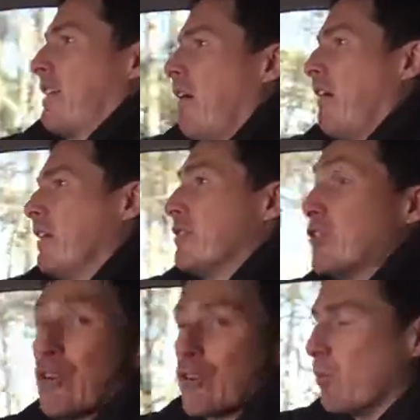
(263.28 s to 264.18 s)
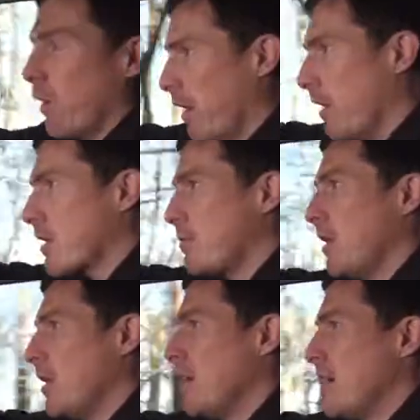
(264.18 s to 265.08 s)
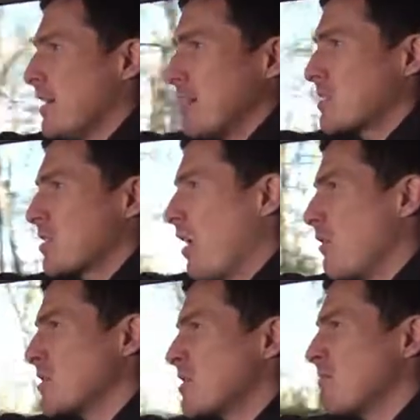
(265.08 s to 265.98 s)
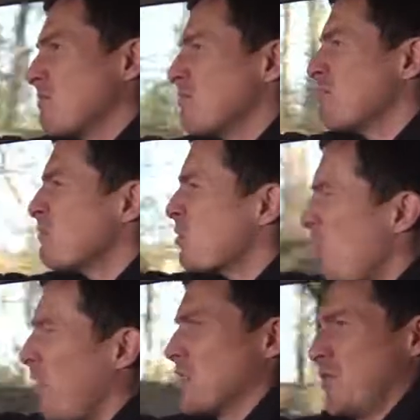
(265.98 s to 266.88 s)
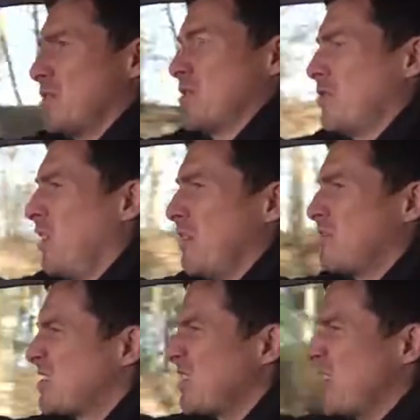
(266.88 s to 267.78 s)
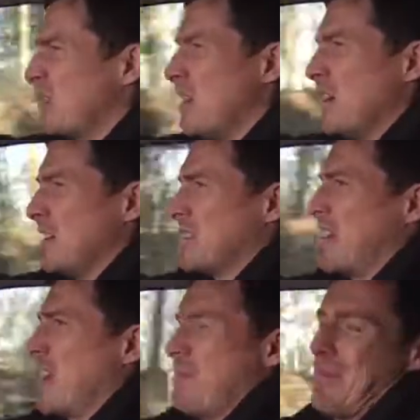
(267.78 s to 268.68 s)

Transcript: kind of does work, but this car isn't quite as fun to drive still as, say, a